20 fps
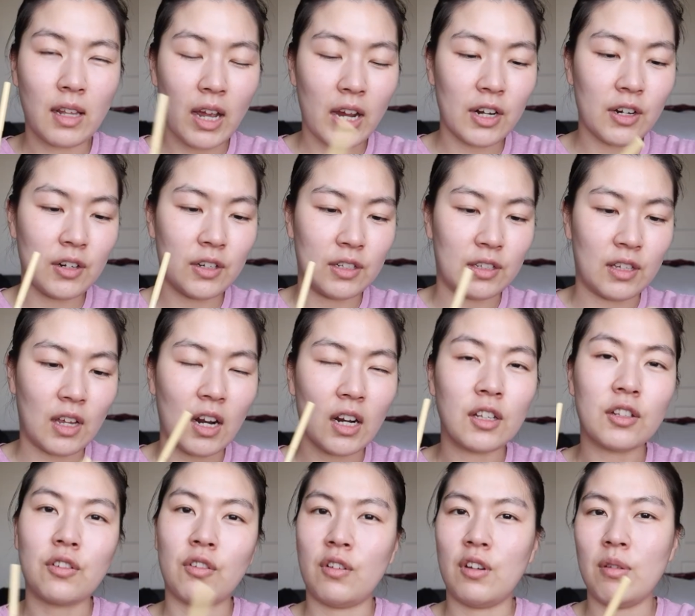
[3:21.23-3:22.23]
liner is not
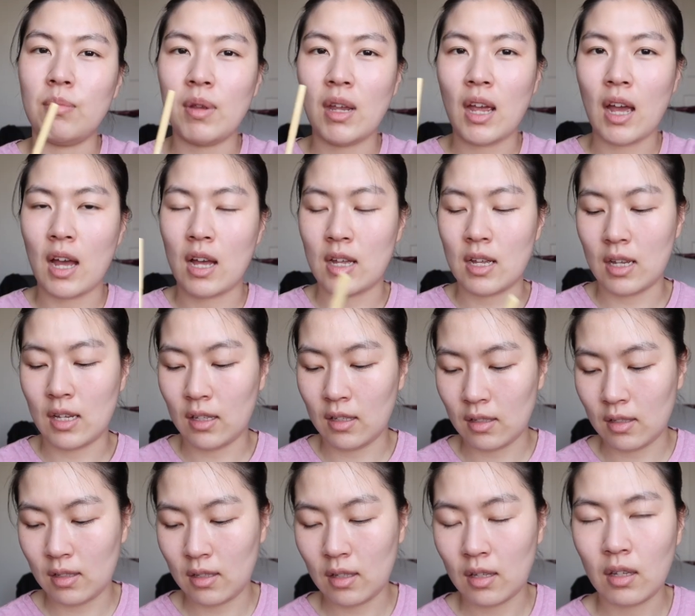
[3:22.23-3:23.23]
as creamy as
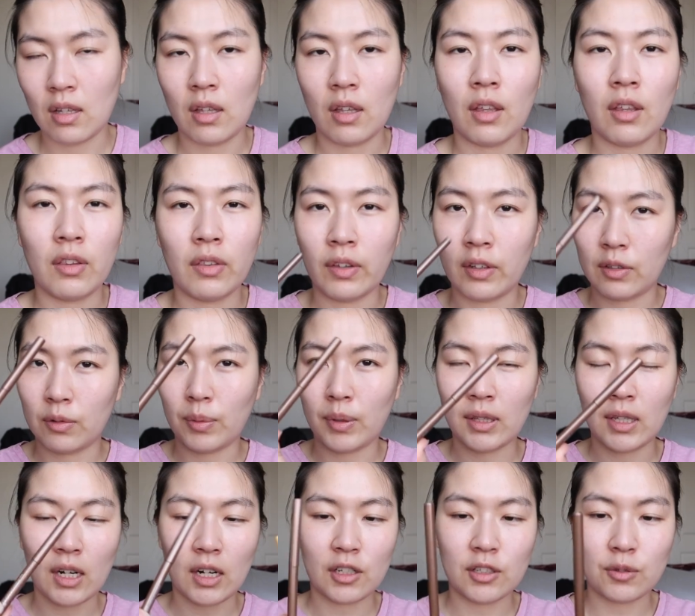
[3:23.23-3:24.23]
this one
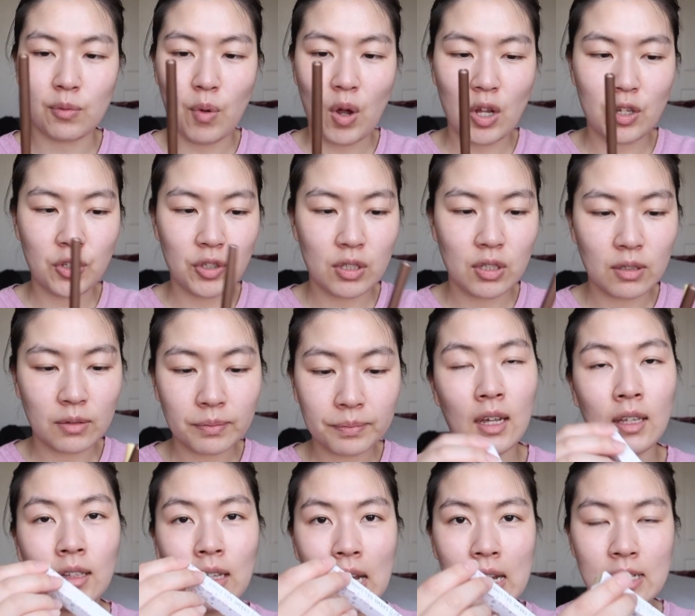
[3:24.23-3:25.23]
that I swatched.
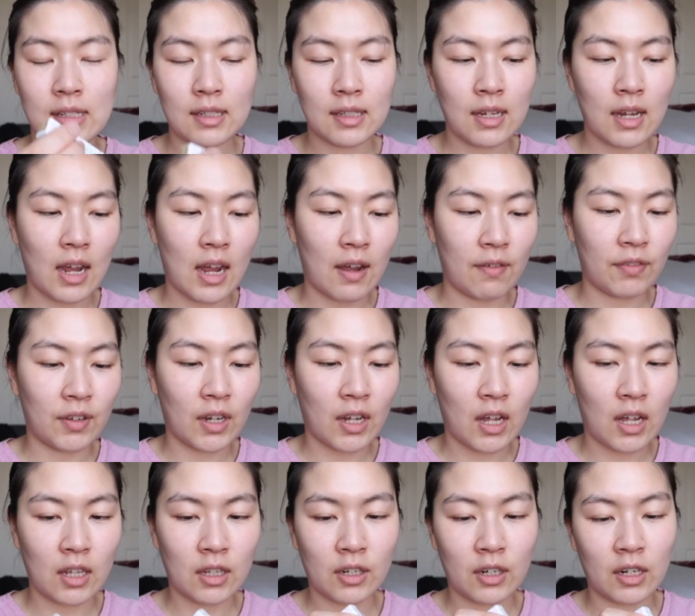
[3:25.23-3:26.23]
And lastly, I have the
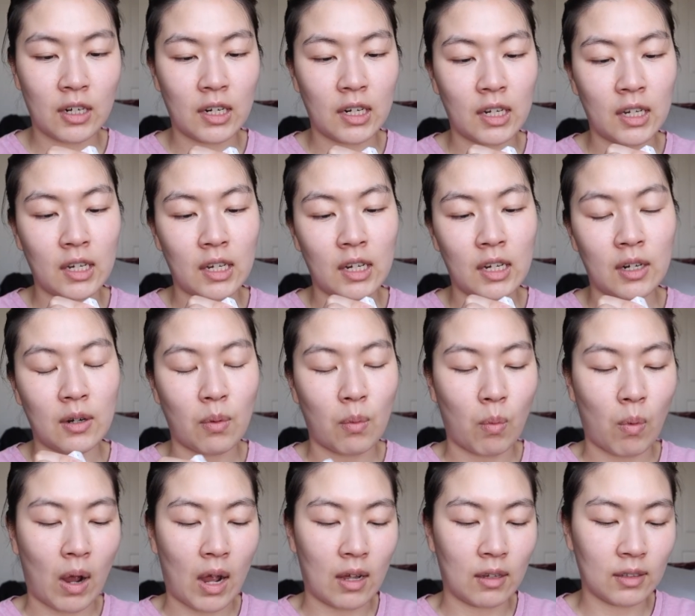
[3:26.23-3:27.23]
color in
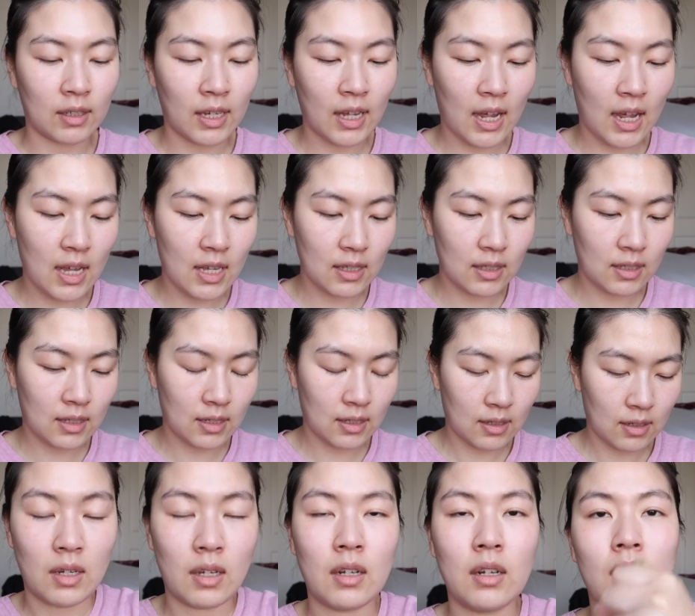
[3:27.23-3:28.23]
Wildcat.
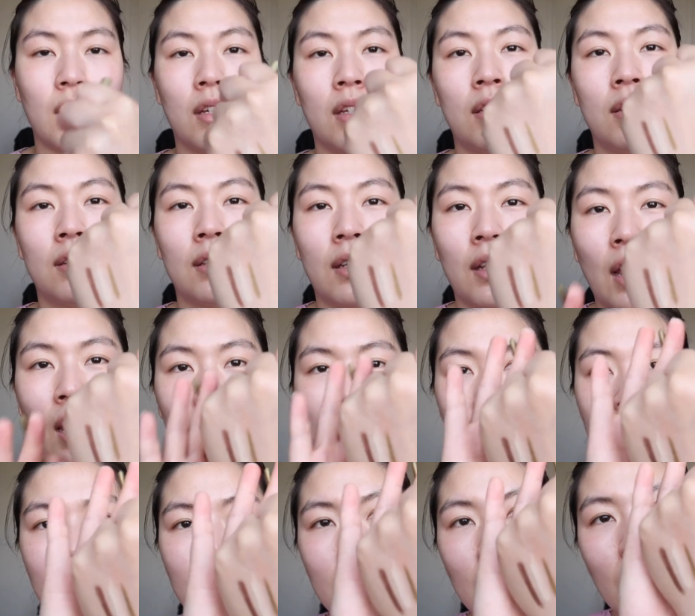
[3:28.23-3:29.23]
It is a
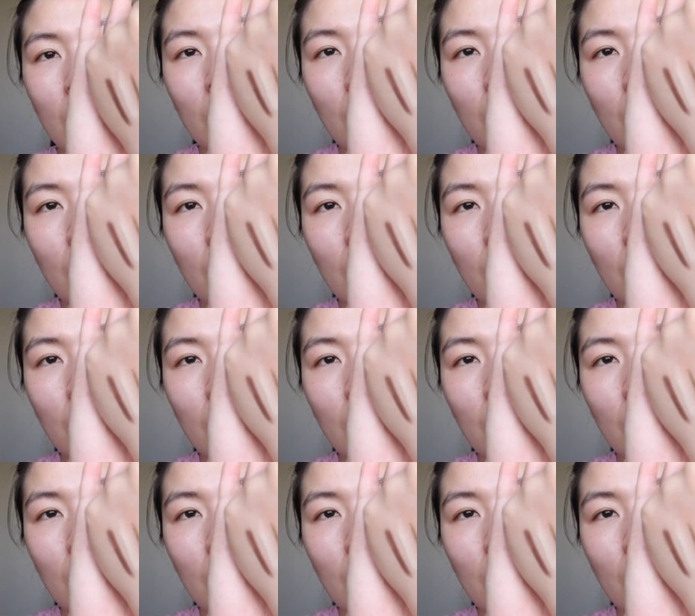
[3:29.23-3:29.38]
nice